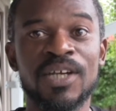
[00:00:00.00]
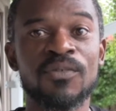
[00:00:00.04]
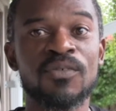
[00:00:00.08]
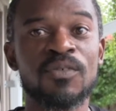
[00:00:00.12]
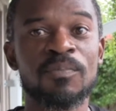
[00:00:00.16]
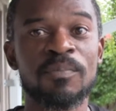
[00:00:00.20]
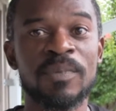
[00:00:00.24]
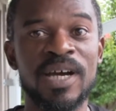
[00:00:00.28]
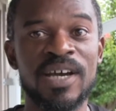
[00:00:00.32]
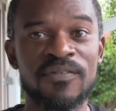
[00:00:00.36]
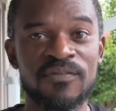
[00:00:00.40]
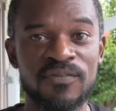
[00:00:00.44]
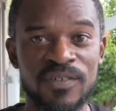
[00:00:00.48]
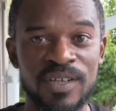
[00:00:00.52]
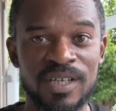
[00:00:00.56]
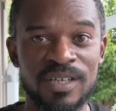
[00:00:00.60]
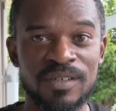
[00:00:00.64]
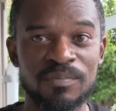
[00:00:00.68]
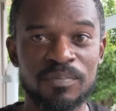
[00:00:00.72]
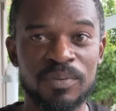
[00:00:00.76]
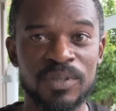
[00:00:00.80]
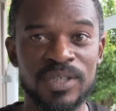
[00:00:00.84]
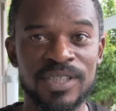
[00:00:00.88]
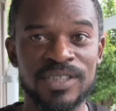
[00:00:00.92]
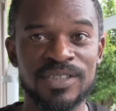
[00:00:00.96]
They were my
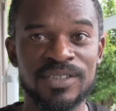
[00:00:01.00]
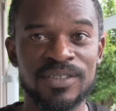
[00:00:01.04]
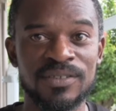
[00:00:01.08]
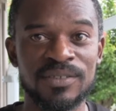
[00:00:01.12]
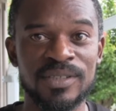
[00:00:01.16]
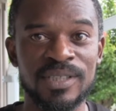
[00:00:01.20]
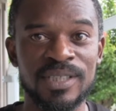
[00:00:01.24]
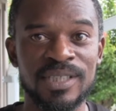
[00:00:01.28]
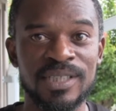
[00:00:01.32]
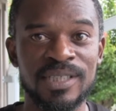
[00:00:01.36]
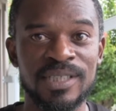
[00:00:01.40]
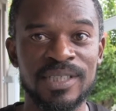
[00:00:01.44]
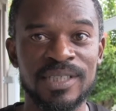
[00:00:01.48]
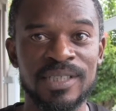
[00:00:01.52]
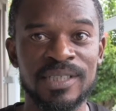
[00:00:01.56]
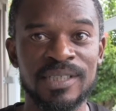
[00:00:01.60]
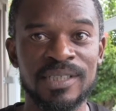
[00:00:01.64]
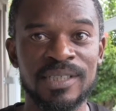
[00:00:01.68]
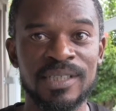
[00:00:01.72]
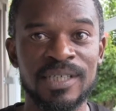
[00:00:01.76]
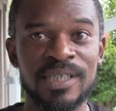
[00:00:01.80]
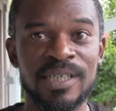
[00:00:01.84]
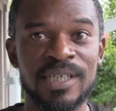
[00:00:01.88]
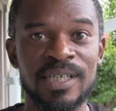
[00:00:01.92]
fingerprints on the gun.